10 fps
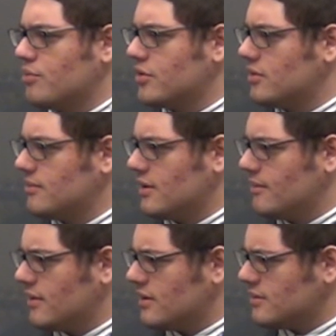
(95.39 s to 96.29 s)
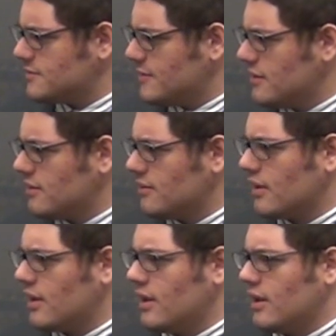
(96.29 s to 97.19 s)
computer management
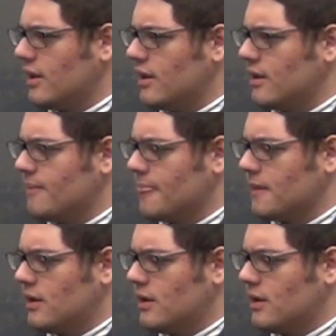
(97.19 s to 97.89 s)
and